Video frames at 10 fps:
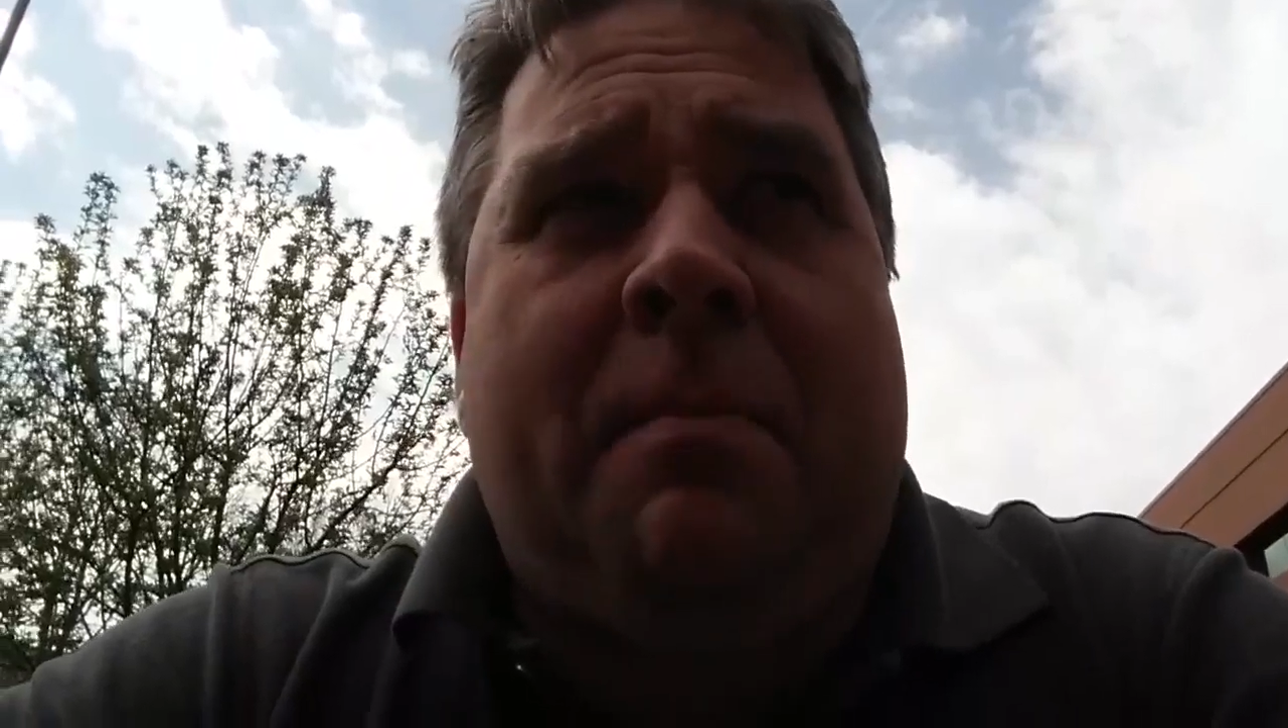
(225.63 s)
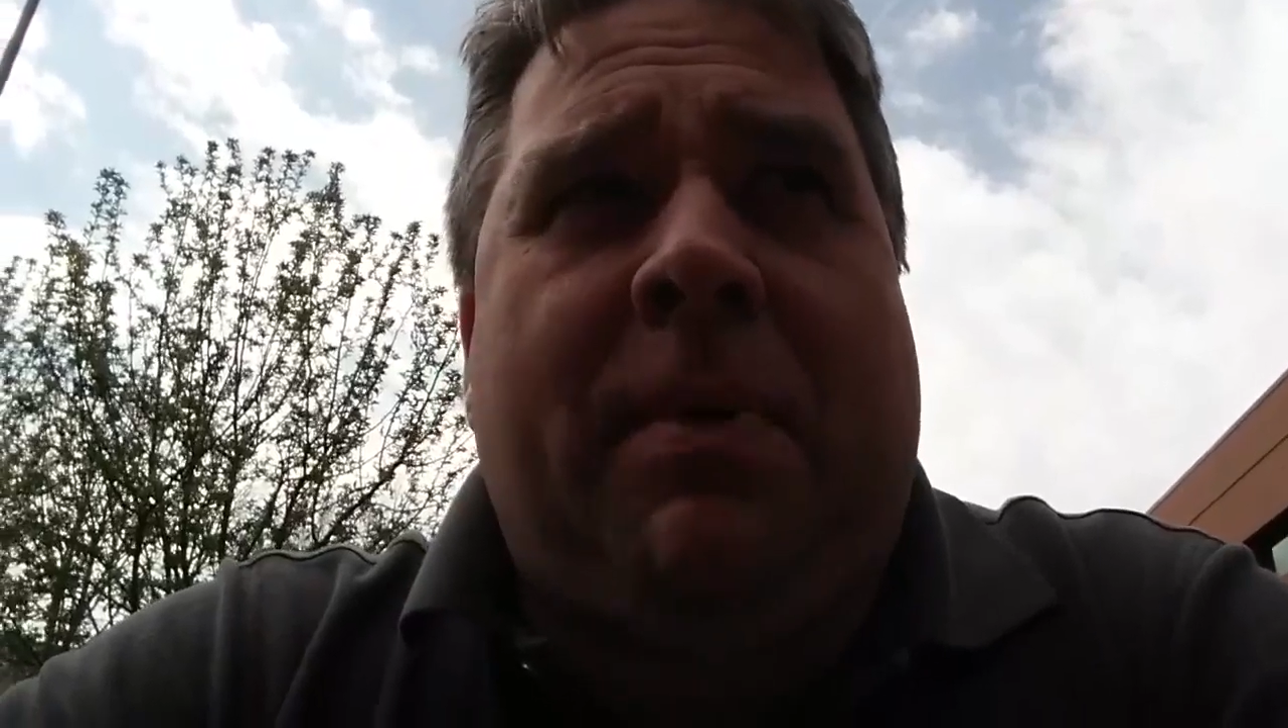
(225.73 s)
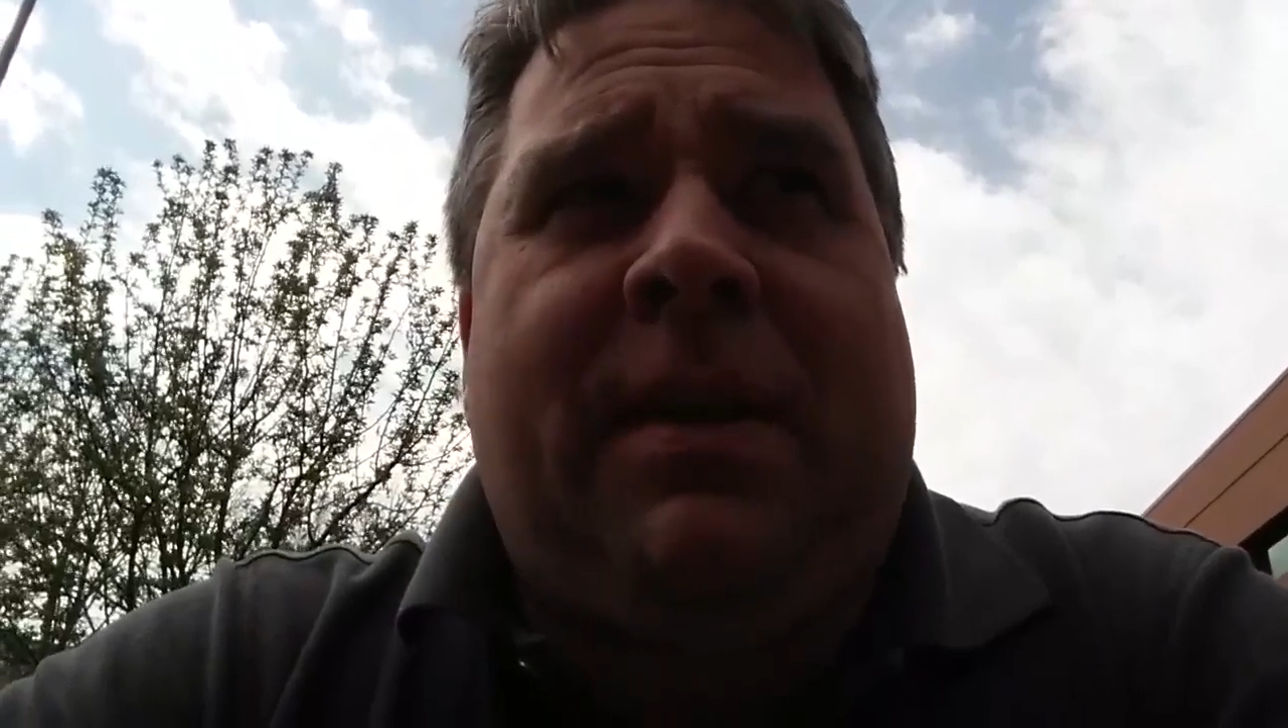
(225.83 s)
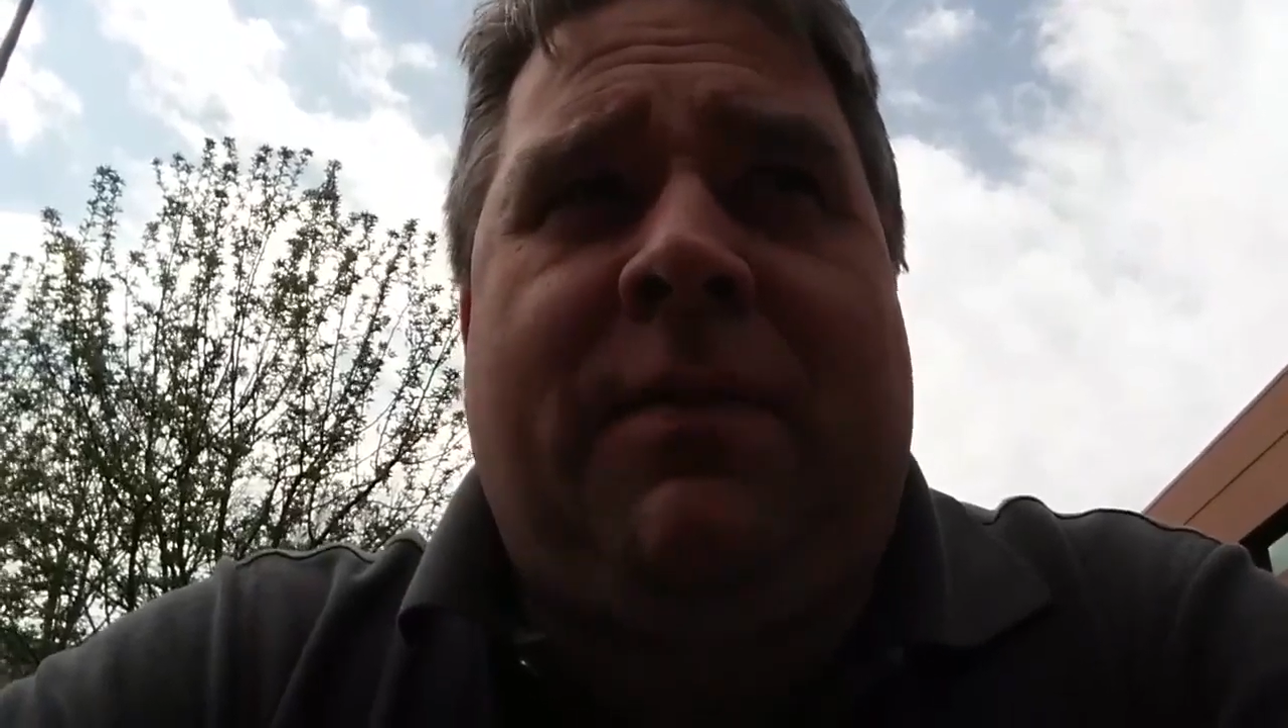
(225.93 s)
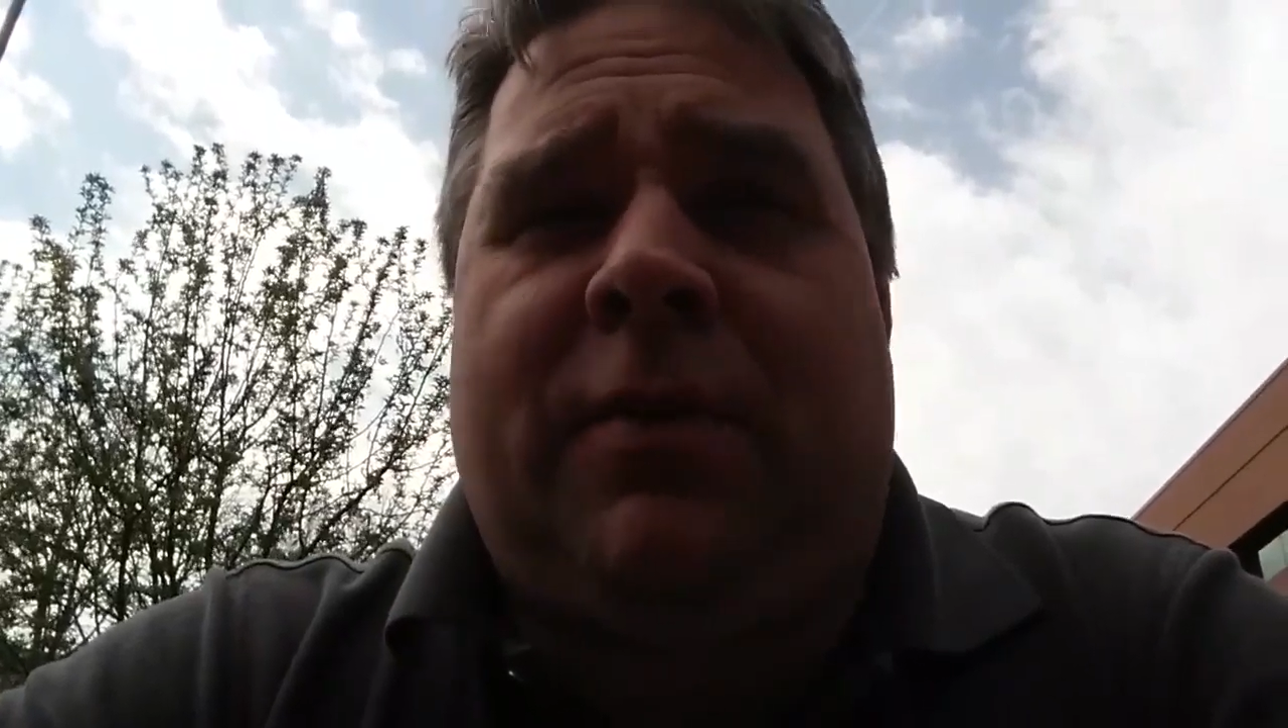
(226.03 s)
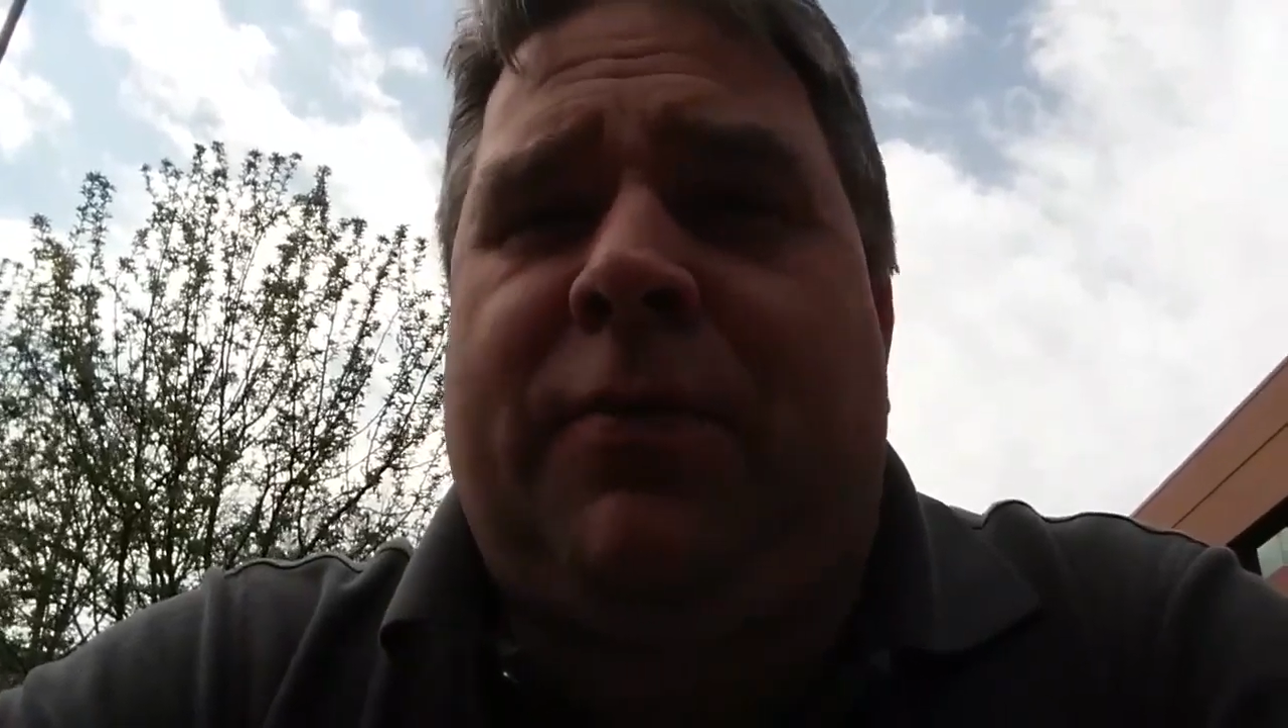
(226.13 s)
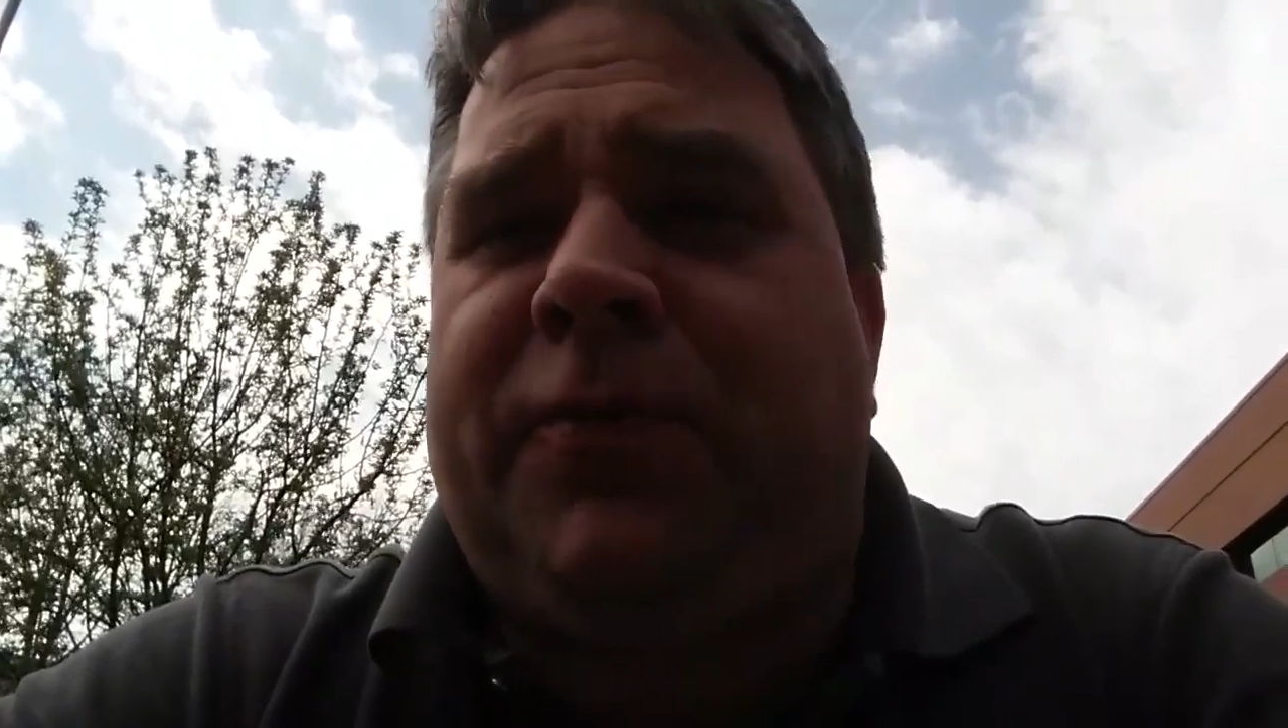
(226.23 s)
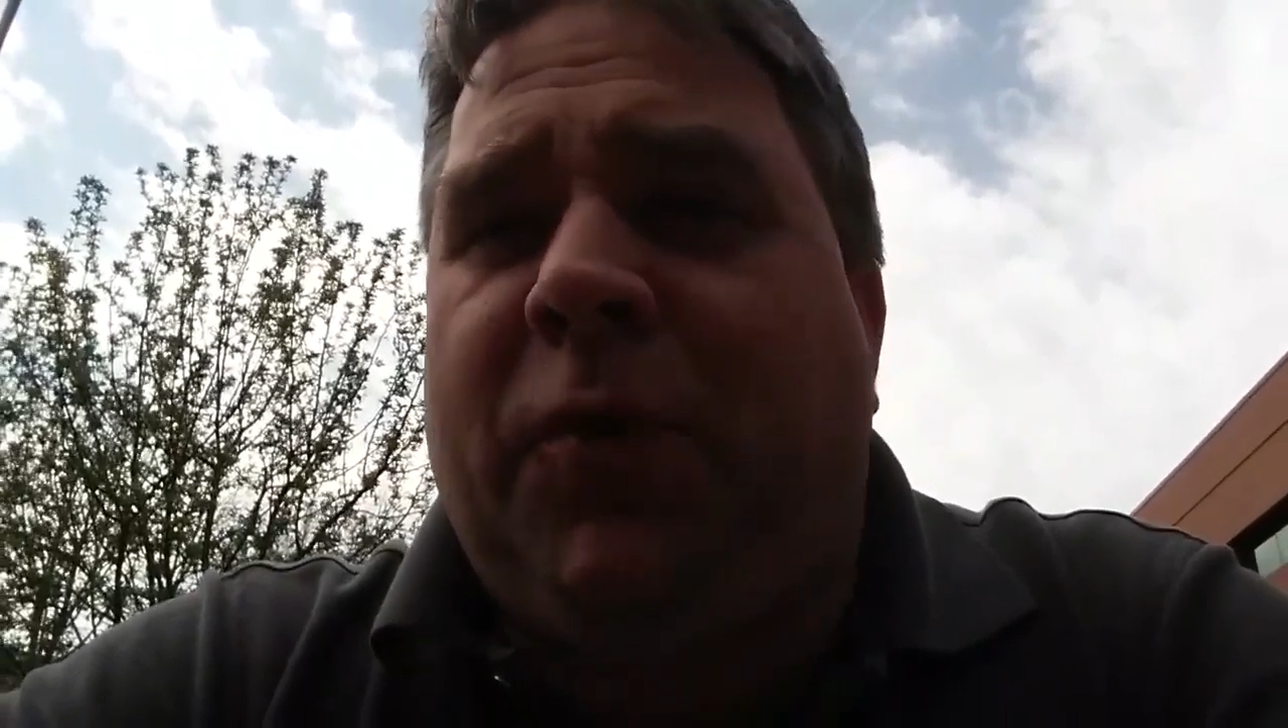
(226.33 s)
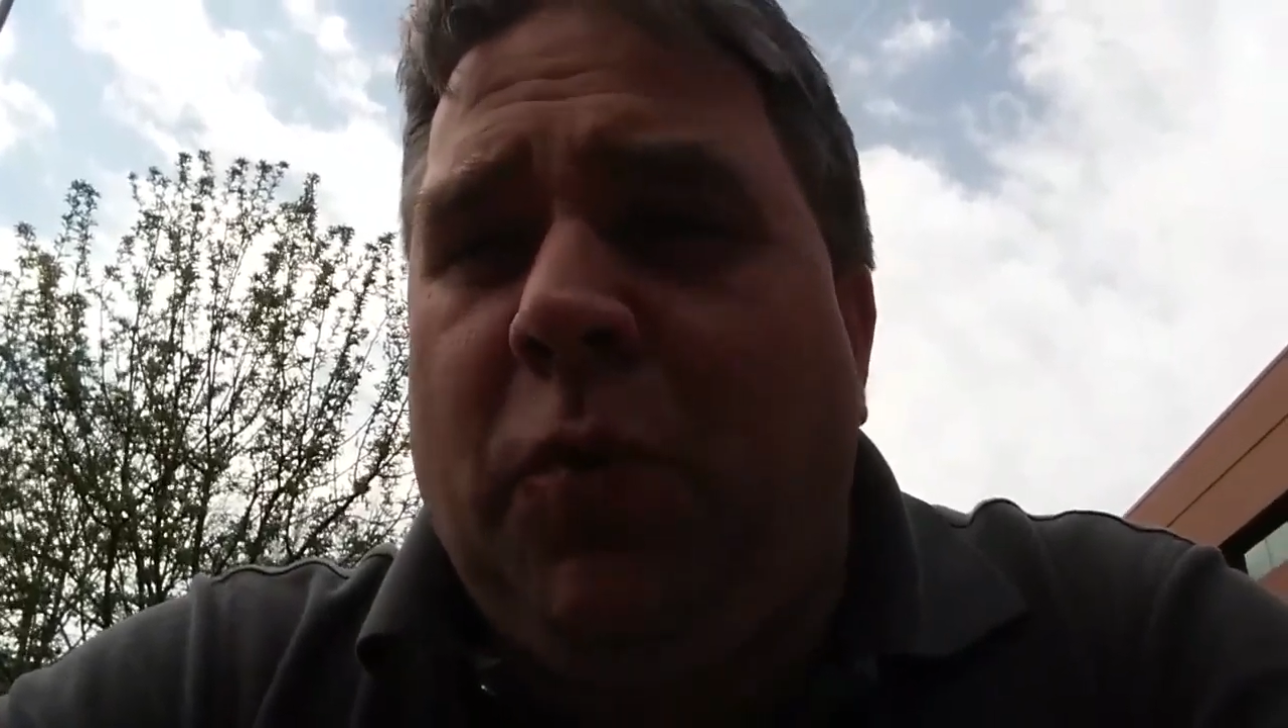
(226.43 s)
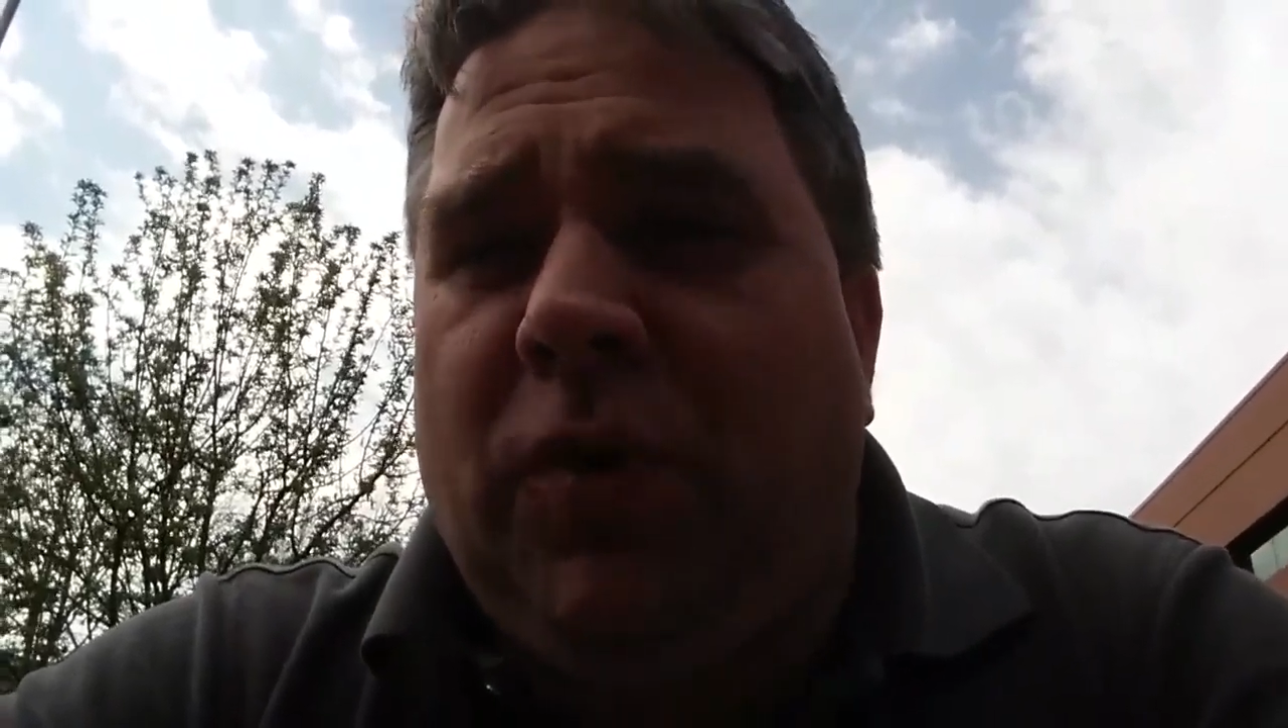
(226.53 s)
But even the
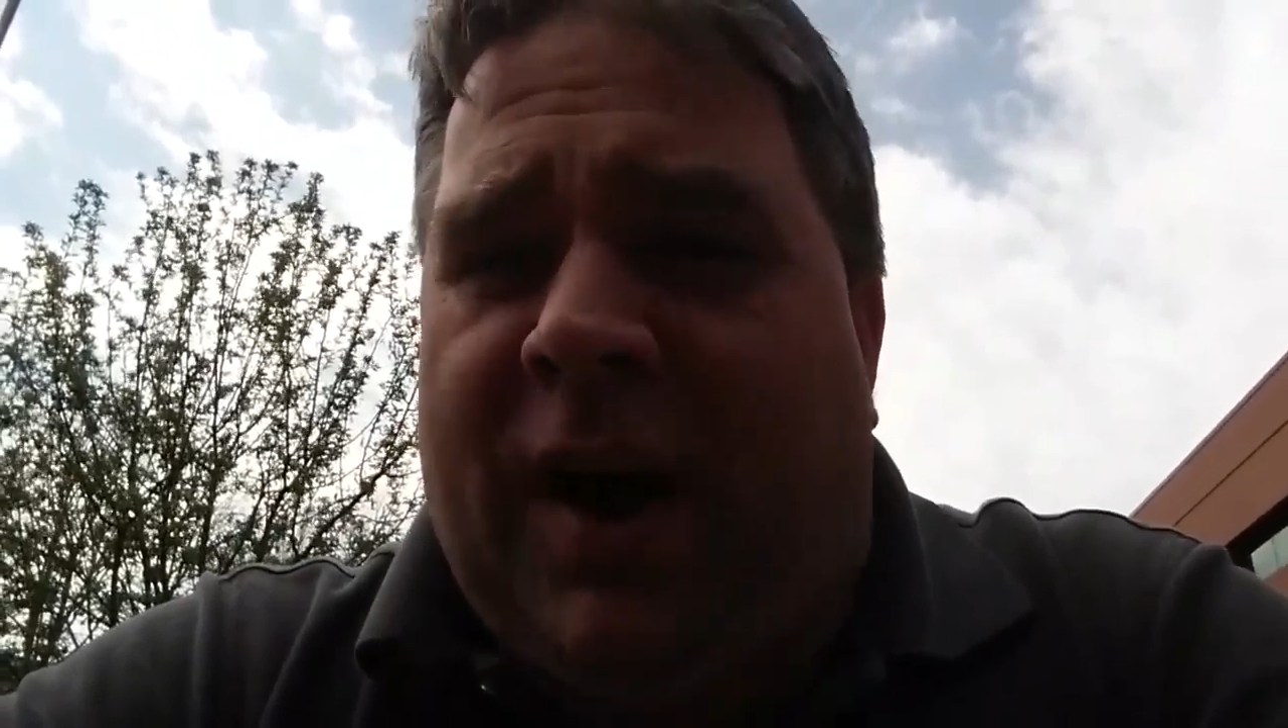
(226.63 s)
full